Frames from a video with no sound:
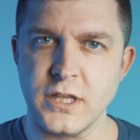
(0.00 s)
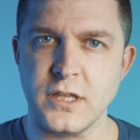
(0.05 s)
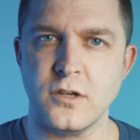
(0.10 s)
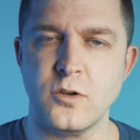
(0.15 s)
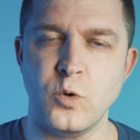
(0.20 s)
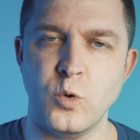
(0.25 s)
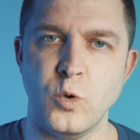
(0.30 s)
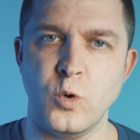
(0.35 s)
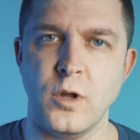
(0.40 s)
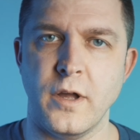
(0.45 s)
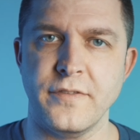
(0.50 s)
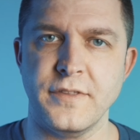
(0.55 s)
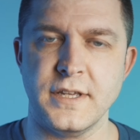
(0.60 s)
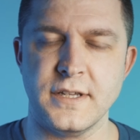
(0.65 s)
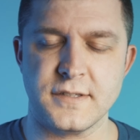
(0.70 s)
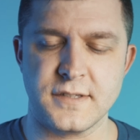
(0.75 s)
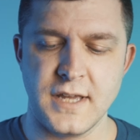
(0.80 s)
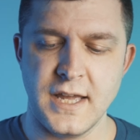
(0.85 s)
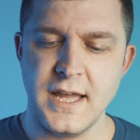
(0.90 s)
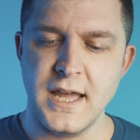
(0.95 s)
cool on
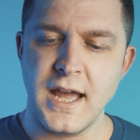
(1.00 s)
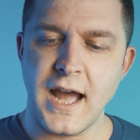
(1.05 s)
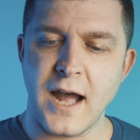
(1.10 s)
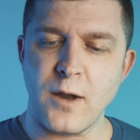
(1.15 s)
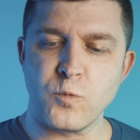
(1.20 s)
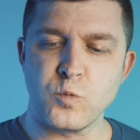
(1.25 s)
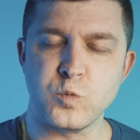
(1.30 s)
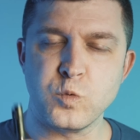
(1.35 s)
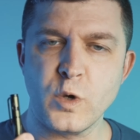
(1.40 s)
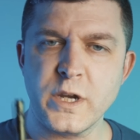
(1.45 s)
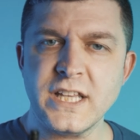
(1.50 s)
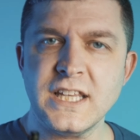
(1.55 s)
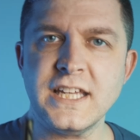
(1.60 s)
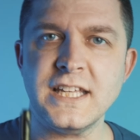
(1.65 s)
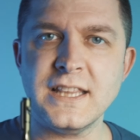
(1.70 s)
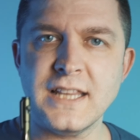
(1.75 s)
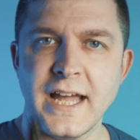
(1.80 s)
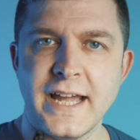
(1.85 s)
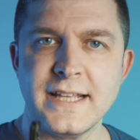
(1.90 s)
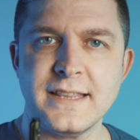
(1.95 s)
this. I really
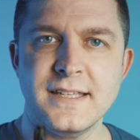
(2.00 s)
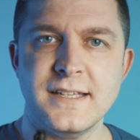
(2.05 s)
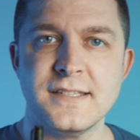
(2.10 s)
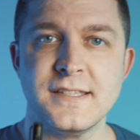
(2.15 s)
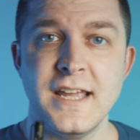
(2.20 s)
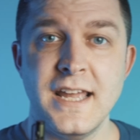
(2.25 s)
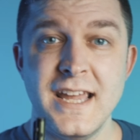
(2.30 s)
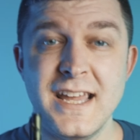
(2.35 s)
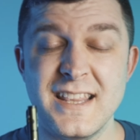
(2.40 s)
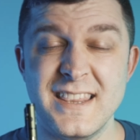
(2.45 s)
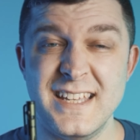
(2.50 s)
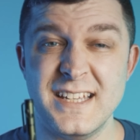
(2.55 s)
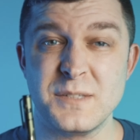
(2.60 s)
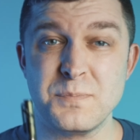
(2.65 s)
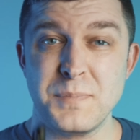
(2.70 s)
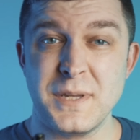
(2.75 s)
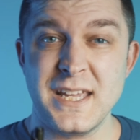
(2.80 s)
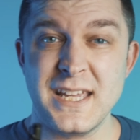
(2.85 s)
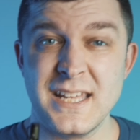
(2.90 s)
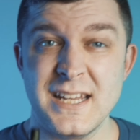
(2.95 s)
like this. This
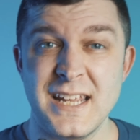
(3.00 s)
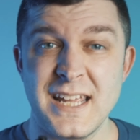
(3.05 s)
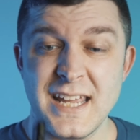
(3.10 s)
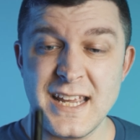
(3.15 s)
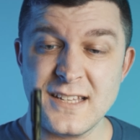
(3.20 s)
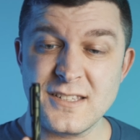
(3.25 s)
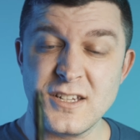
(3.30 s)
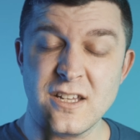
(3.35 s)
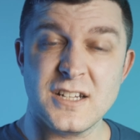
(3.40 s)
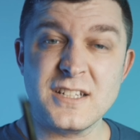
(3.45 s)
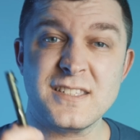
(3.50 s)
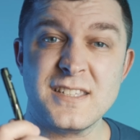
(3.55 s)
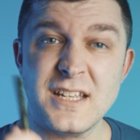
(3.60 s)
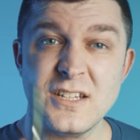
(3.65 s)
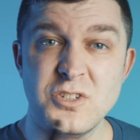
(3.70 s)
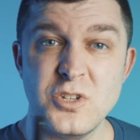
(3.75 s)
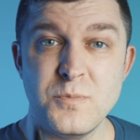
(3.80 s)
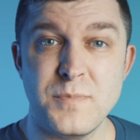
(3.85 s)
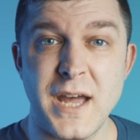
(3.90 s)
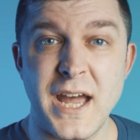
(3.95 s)
pen is gonna
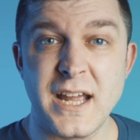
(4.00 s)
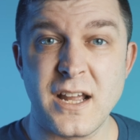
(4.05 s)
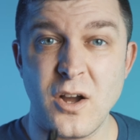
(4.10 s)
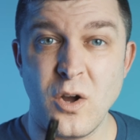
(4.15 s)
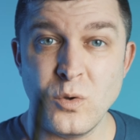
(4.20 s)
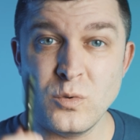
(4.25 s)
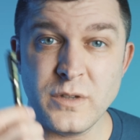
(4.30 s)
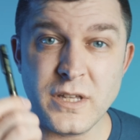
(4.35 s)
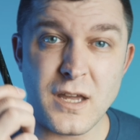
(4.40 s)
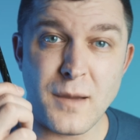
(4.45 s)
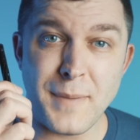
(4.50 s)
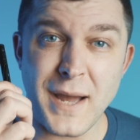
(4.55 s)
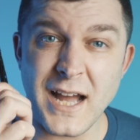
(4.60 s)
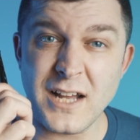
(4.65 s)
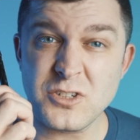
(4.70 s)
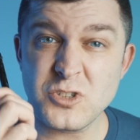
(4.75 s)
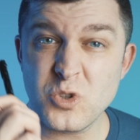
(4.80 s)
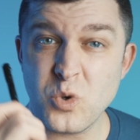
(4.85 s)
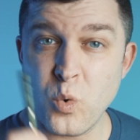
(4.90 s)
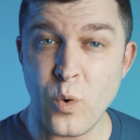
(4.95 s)
set you back only
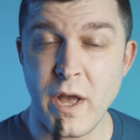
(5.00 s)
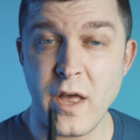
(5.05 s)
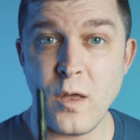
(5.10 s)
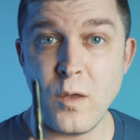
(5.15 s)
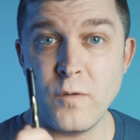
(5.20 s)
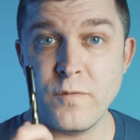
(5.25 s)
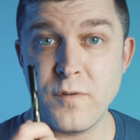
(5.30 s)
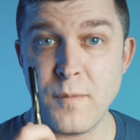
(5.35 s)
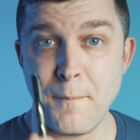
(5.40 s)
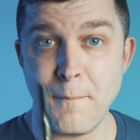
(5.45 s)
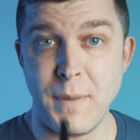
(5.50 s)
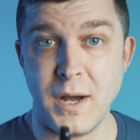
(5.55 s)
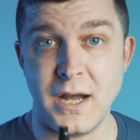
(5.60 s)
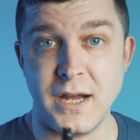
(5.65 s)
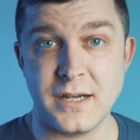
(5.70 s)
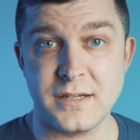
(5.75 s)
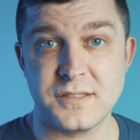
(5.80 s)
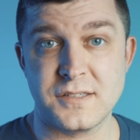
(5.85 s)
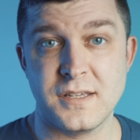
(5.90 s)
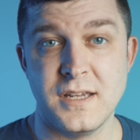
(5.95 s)
about 12
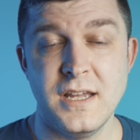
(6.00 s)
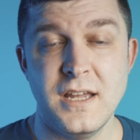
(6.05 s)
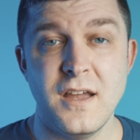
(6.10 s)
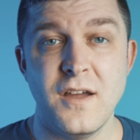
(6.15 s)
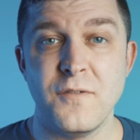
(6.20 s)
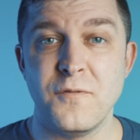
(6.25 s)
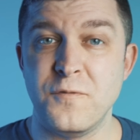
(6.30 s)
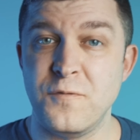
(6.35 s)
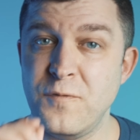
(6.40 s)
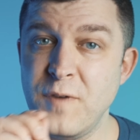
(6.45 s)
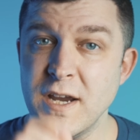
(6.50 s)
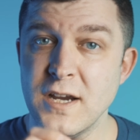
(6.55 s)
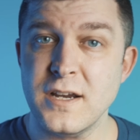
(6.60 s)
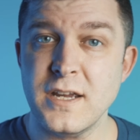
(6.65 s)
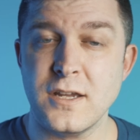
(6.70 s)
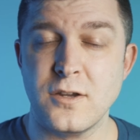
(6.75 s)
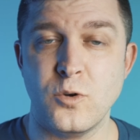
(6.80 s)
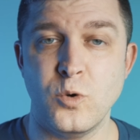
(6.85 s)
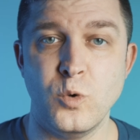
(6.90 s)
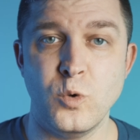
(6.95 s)
bucks. Very
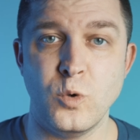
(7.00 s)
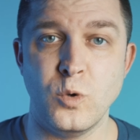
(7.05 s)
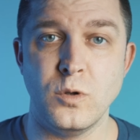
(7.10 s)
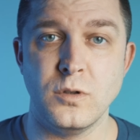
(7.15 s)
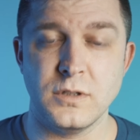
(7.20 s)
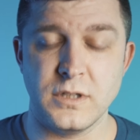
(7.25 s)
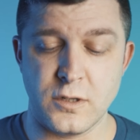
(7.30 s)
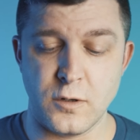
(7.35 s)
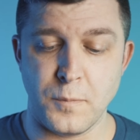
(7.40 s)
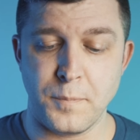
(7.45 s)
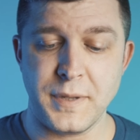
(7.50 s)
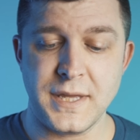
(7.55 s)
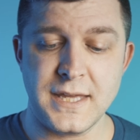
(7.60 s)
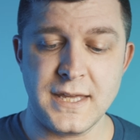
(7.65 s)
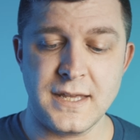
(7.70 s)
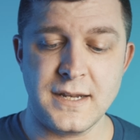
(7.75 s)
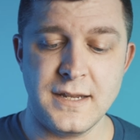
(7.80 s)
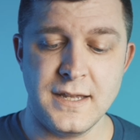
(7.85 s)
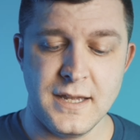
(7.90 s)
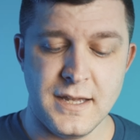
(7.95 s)
cool little
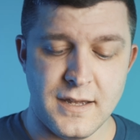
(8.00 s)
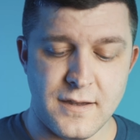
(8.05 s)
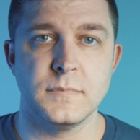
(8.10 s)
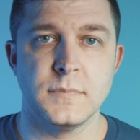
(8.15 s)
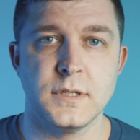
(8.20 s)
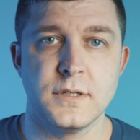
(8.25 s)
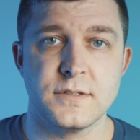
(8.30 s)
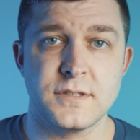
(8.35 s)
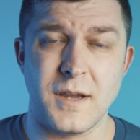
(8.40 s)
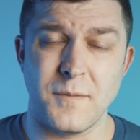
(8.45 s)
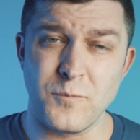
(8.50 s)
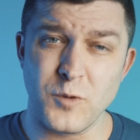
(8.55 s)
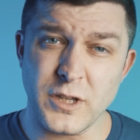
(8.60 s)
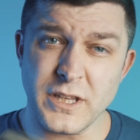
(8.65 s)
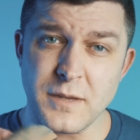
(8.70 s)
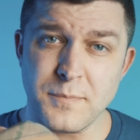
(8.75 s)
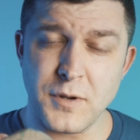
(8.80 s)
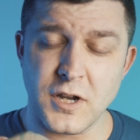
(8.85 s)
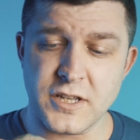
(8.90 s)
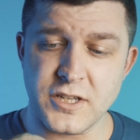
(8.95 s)
pen. So I'm
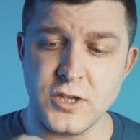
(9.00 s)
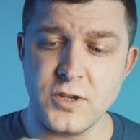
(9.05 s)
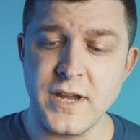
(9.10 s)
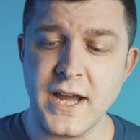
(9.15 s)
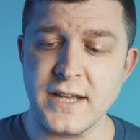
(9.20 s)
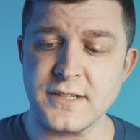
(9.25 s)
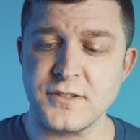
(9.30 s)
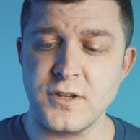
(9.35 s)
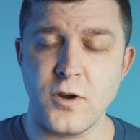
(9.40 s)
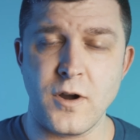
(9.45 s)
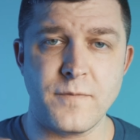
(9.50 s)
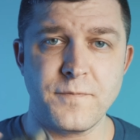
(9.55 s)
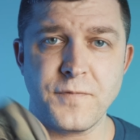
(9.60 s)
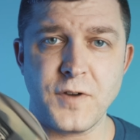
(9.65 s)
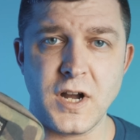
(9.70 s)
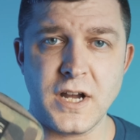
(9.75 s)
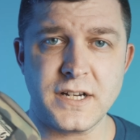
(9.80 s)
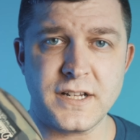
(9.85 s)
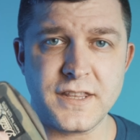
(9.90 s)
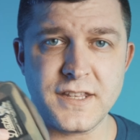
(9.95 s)
really pumped. You guys know I'm
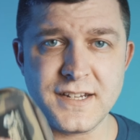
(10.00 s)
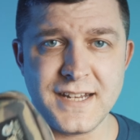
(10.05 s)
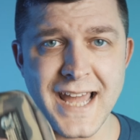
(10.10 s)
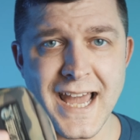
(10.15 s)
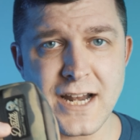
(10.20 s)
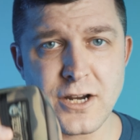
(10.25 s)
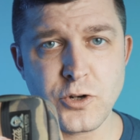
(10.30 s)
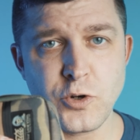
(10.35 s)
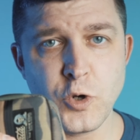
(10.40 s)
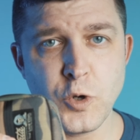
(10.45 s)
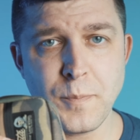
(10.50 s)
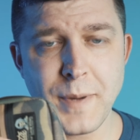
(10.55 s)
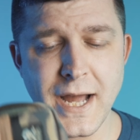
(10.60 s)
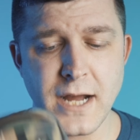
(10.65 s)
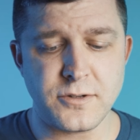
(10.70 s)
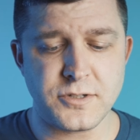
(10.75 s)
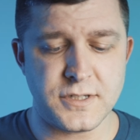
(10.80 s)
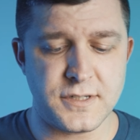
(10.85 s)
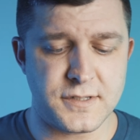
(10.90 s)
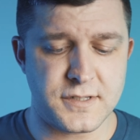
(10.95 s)
fond of the Data Crew
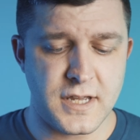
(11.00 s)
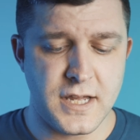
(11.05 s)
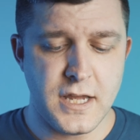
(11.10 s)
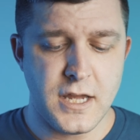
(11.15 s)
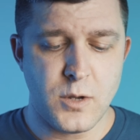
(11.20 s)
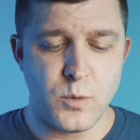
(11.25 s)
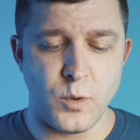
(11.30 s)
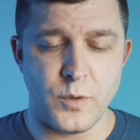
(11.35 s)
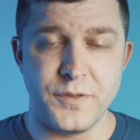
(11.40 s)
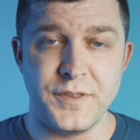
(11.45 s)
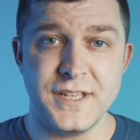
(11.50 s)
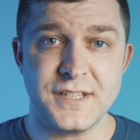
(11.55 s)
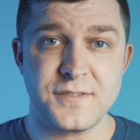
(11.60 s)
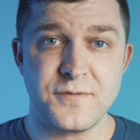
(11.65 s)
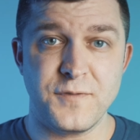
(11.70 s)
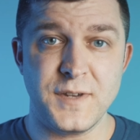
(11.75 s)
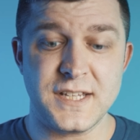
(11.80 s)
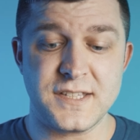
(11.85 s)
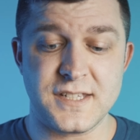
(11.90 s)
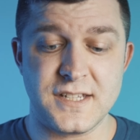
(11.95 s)
pouches. Well, this
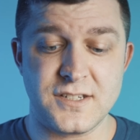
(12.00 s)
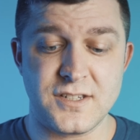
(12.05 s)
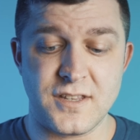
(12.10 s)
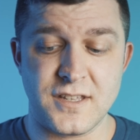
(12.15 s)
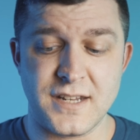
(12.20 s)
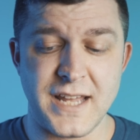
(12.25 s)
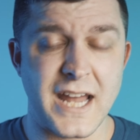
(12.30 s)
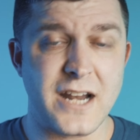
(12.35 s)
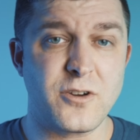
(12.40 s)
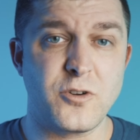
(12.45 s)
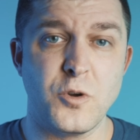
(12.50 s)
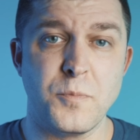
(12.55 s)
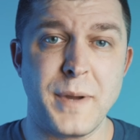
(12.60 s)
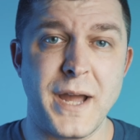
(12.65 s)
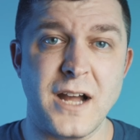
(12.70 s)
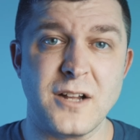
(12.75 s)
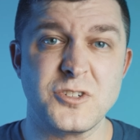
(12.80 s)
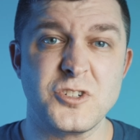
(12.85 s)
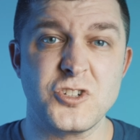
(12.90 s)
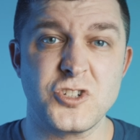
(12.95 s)
fits into the Data Crew
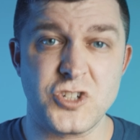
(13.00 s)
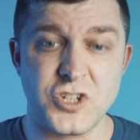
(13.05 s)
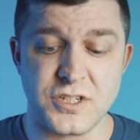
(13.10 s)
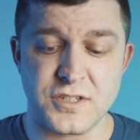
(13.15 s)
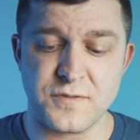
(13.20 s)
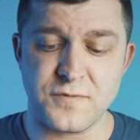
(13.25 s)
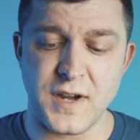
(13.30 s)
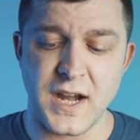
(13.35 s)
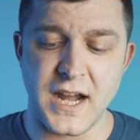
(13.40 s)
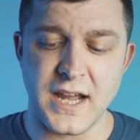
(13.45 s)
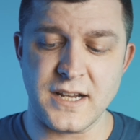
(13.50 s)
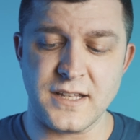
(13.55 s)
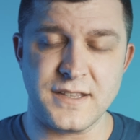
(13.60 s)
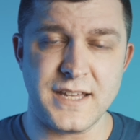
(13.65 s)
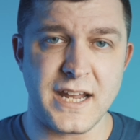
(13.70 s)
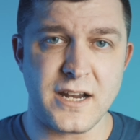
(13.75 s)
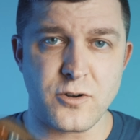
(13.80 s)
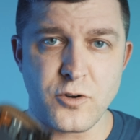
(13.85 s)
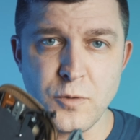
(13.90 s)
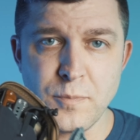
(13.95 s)
pouch just fine. The
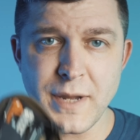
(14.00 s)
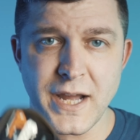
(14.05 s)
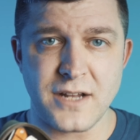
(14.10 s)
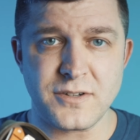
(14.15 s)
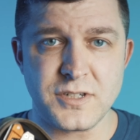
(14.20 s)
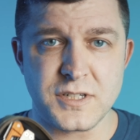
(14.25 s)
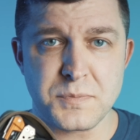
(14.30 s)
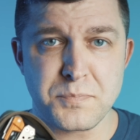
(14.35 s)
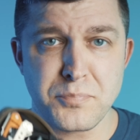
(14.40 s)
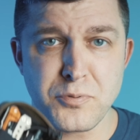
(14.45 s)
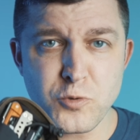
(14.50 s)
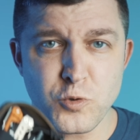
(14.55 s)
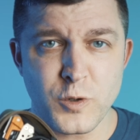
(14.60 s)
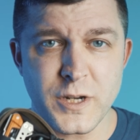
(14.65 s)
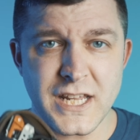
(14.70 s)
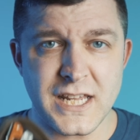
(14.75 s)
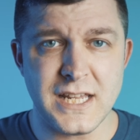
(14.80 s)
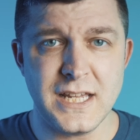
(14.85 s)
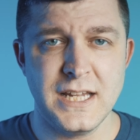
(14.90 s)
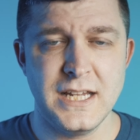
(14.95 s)
Data Crew pouch is
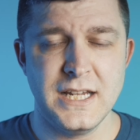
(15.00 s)
pretty